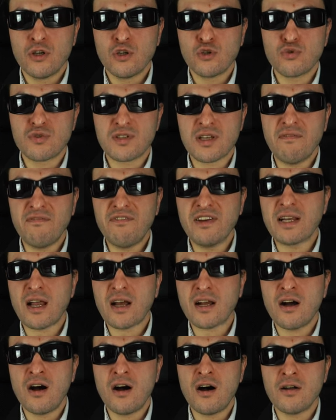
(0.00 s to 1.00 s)
to something
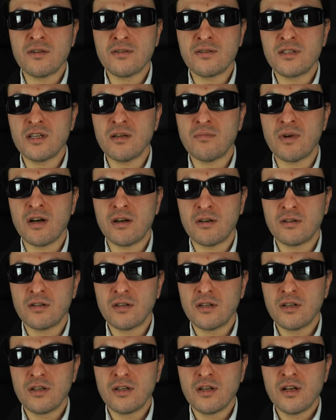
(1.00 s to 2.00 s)
like Hans Zimmer,
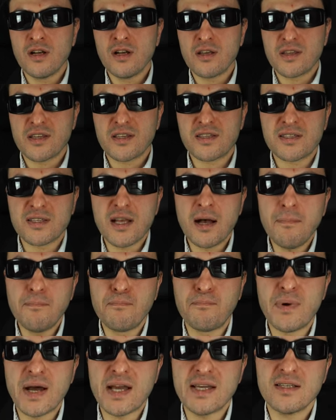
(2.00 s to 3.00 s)
the
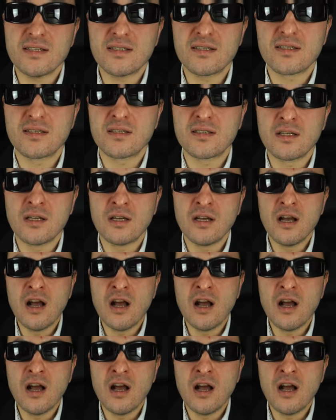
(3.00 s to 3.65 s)
sub bass